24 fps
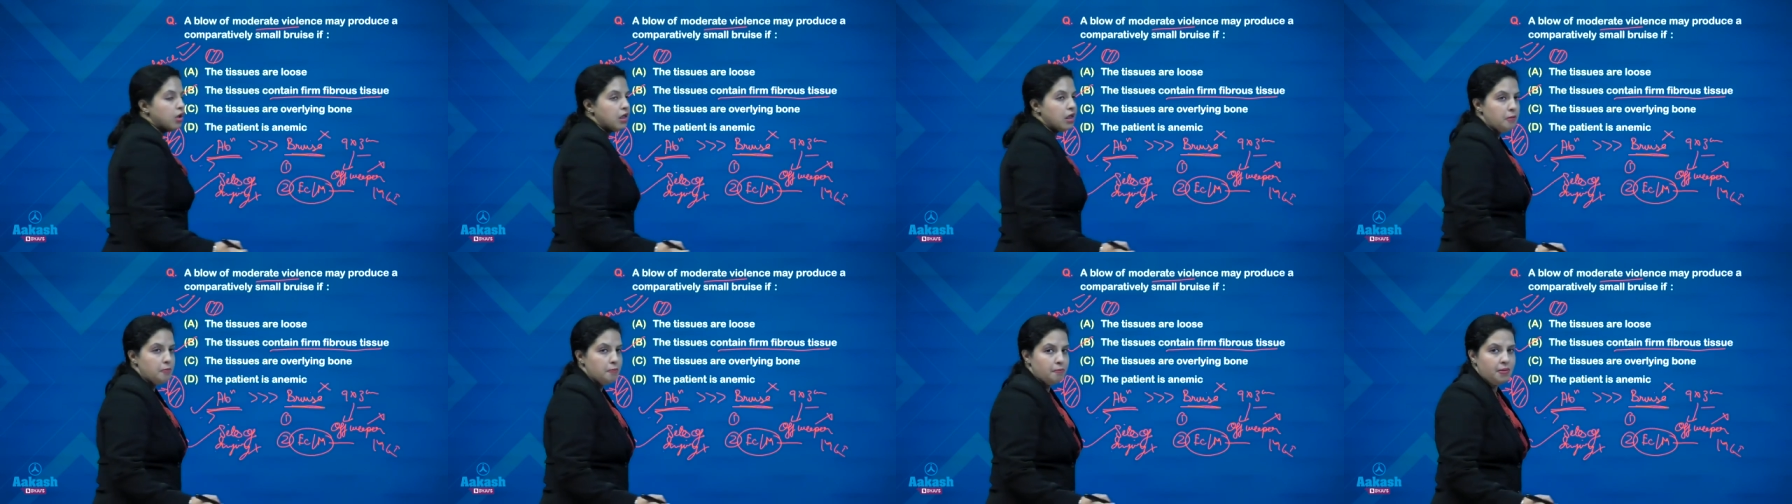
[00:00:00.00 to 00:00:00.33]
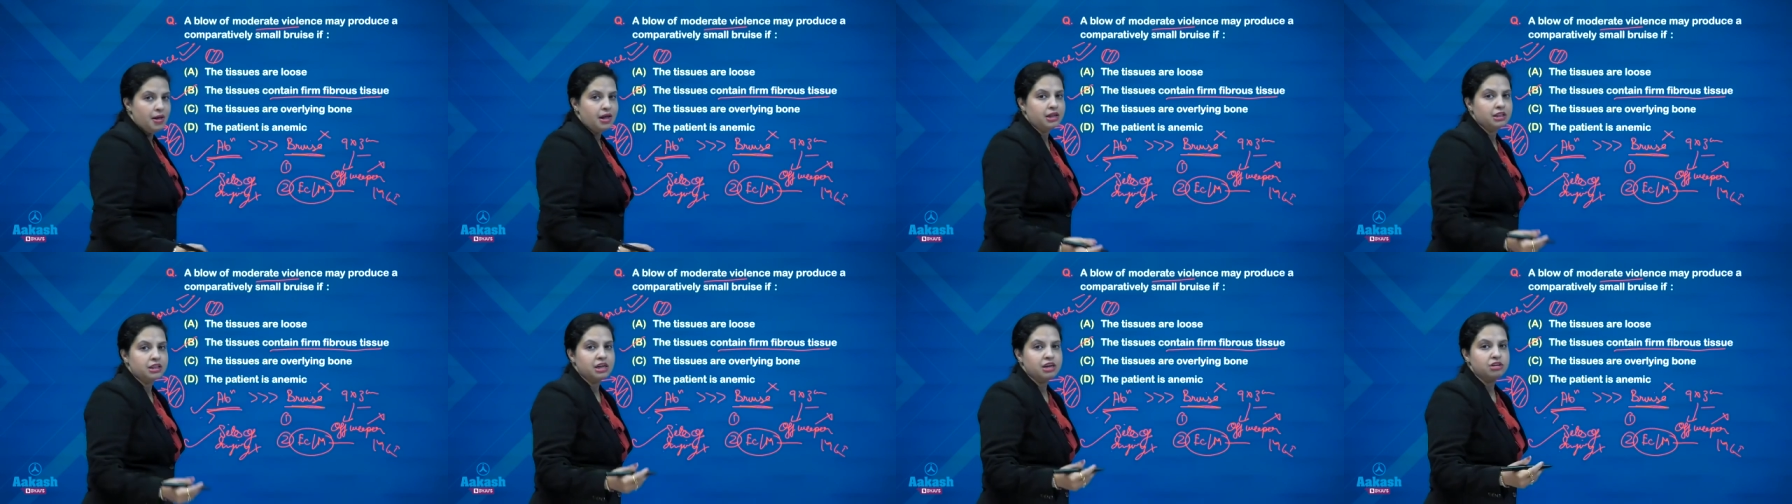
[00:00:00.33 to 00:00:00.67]

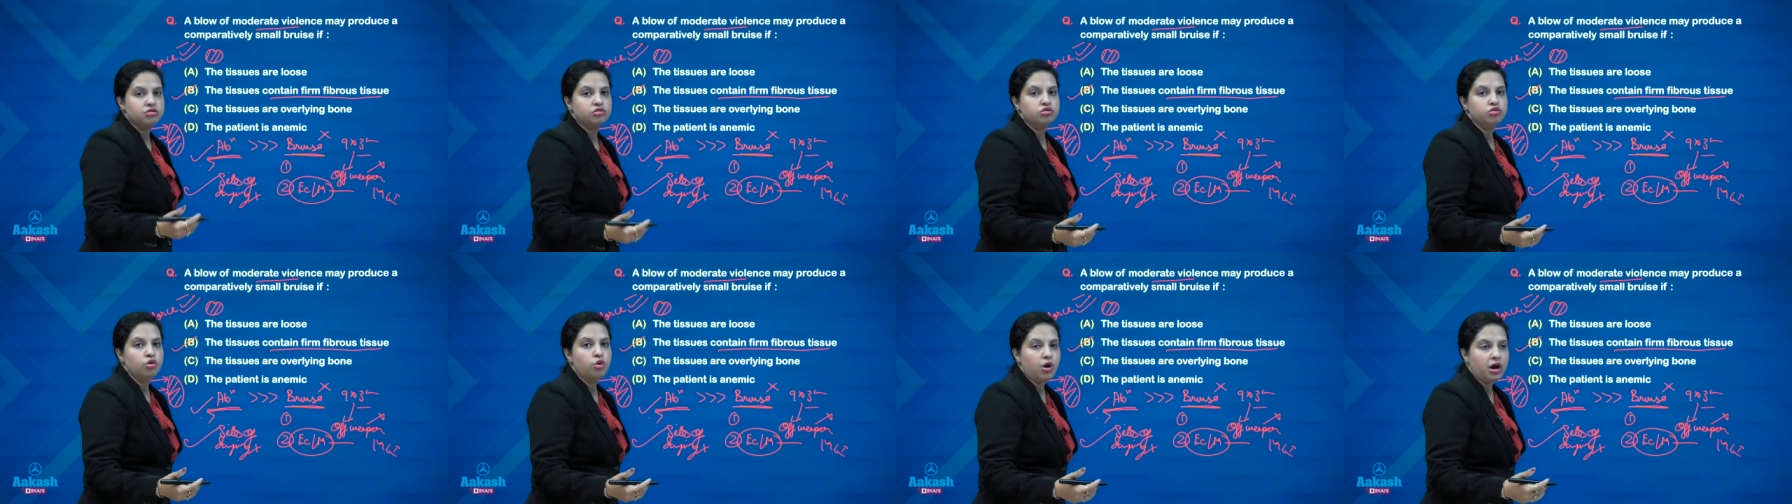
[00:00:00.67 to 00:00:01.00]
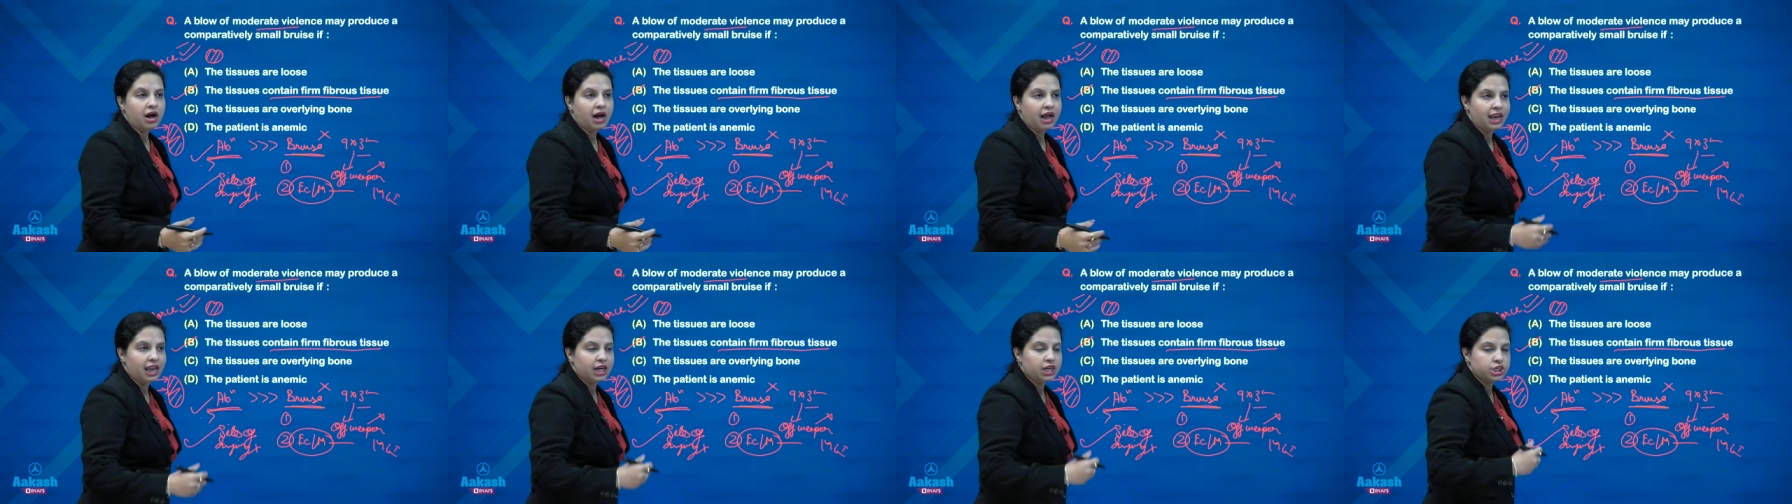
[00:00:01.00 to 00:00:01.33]
heaping, there is no
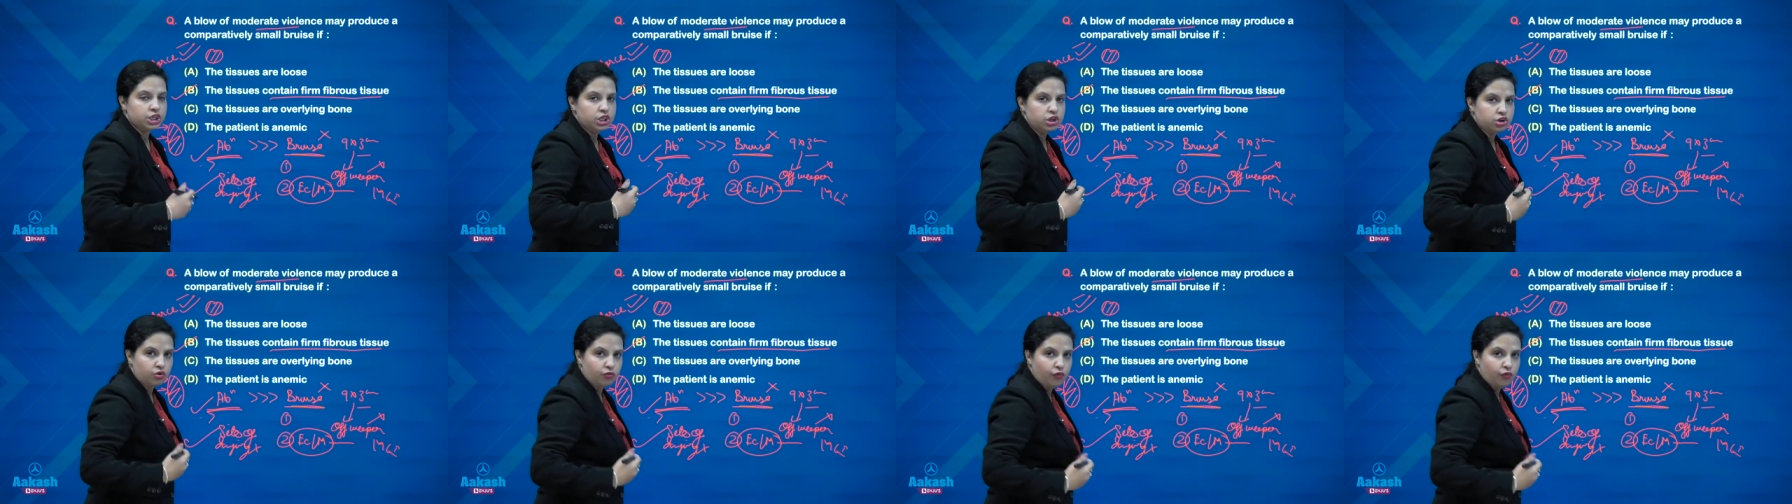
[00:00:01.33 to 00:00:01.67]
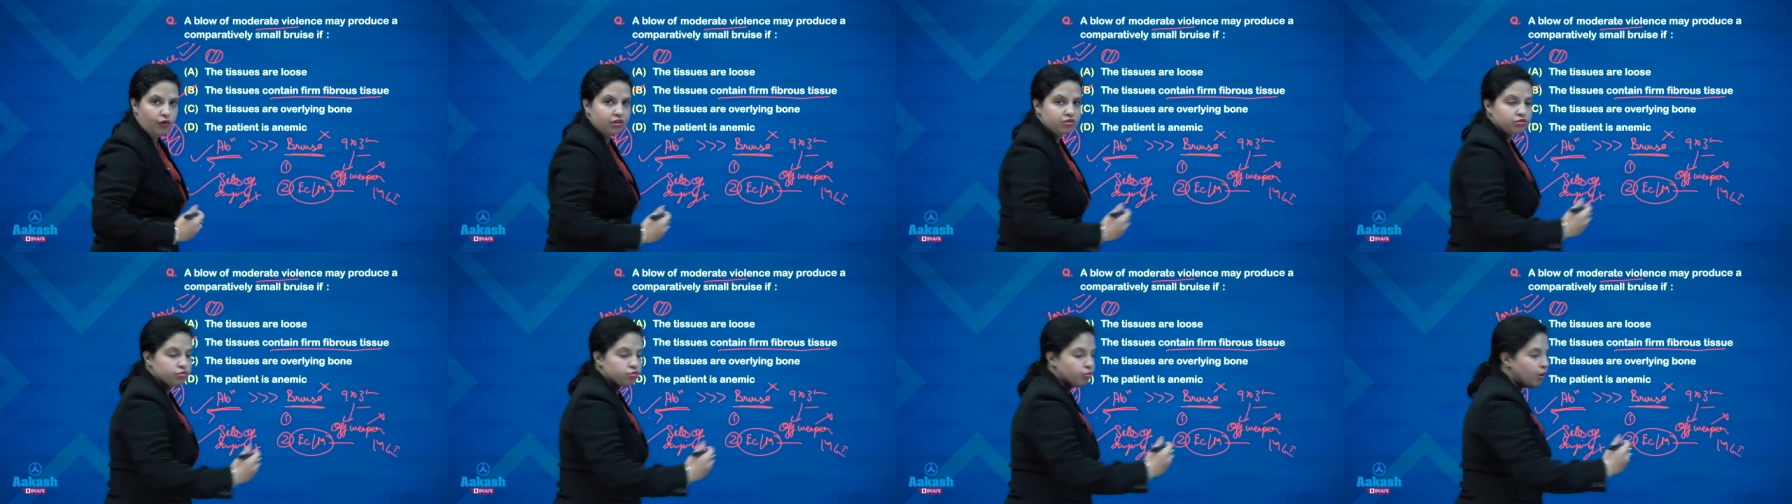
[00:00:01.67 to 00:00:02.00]
collection
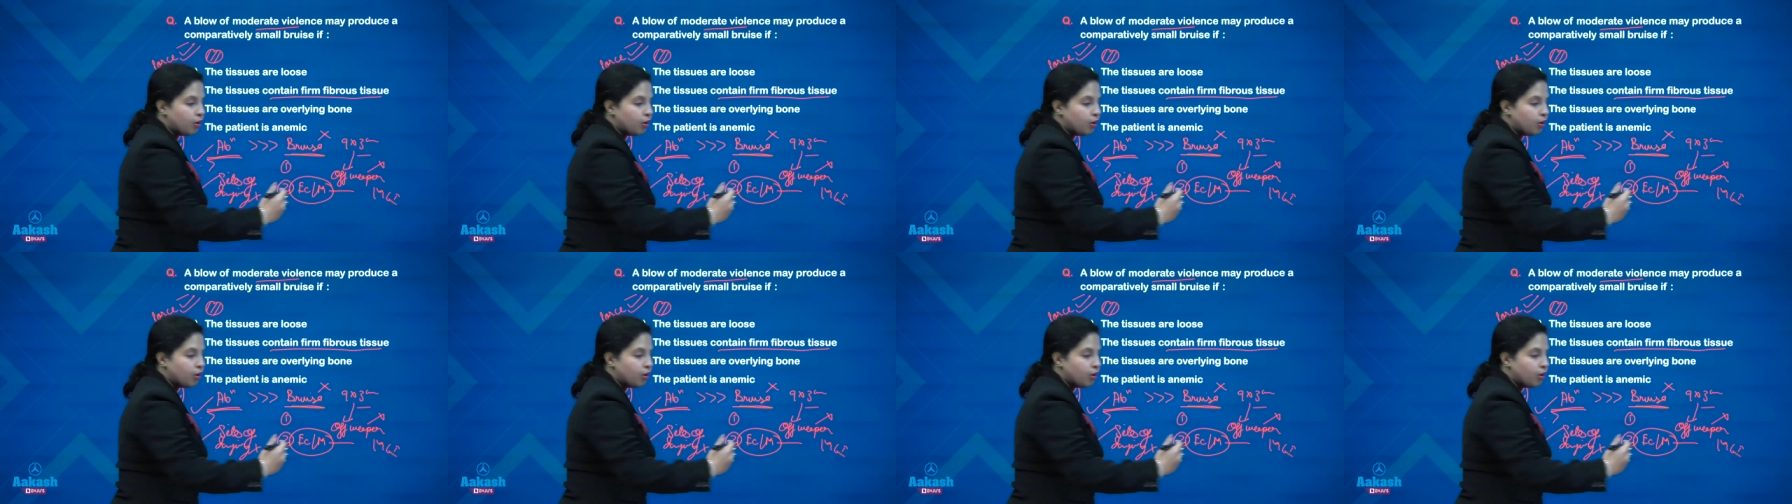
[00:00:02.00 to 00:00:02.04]
towards